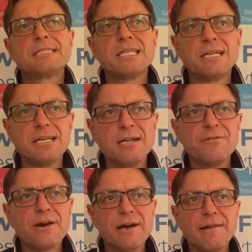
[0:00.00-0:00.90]

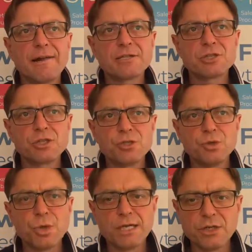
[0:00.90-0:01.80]
deliver
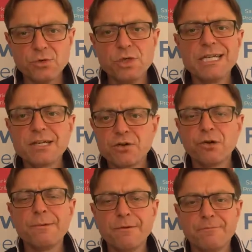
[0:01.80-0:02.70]
to a unique
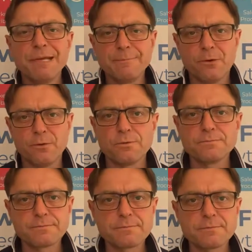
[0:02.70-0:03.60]
group of people
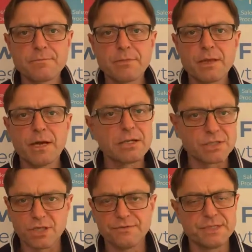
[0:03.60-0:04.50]
a
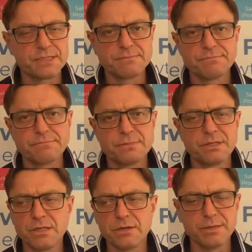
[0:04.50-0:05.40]
service
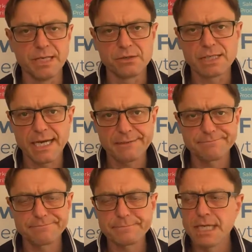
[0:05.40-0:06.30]
that nobody else
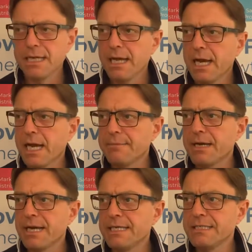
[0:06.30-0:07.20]
can?
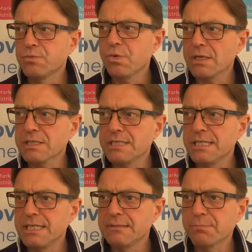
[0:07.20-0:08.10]
And whilst
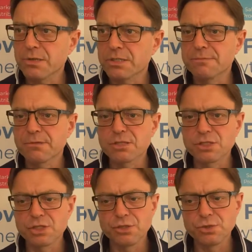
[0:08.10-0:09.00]
it is possible
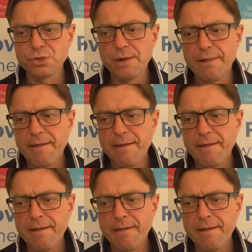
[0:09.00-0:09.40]
to